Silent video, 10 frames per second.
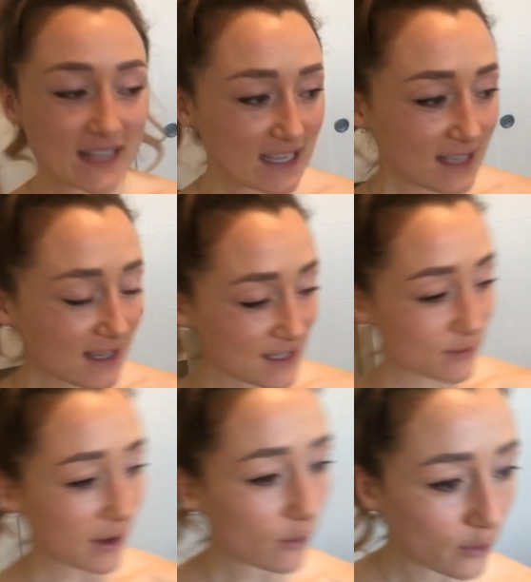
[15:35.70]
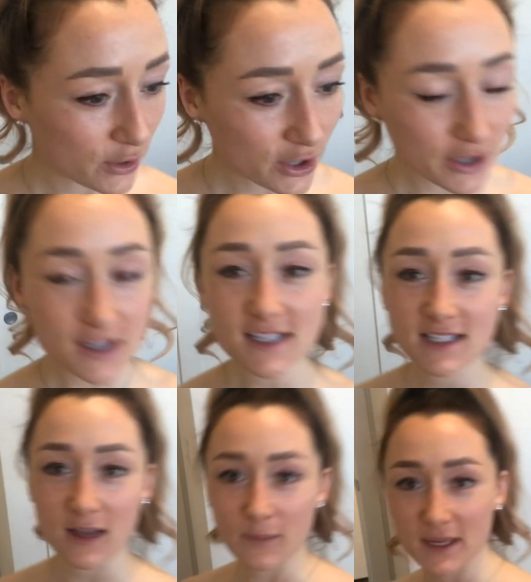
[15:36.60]
Yeah, so I ordered
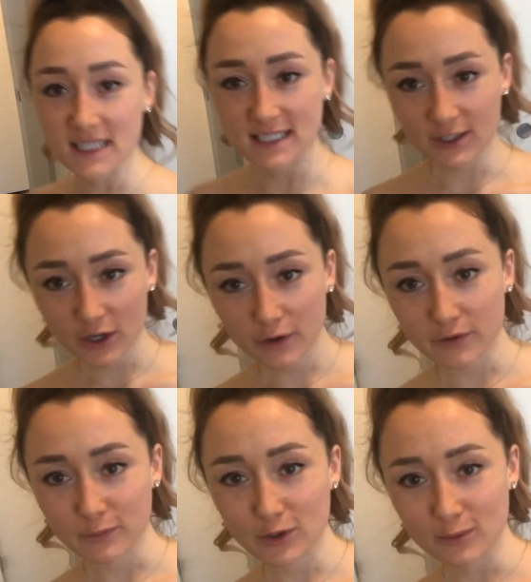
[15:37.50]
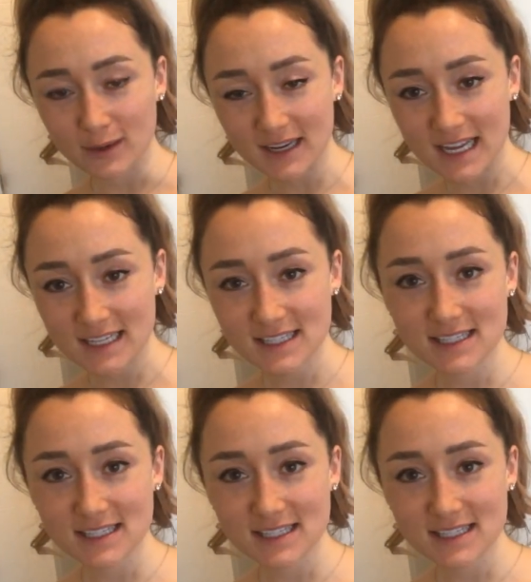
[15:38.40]
some dinner from Uber Eats,